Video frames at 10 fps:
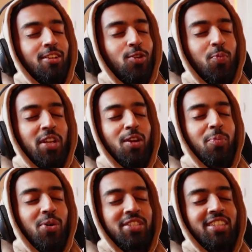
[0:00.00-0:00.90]
Don't be a little
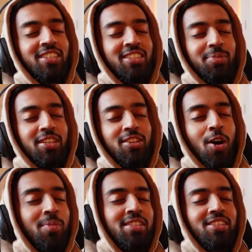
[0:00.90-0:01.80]
pussy and still be
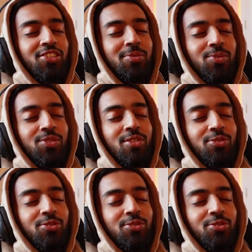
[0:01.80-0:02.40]
commenting and shit, boys.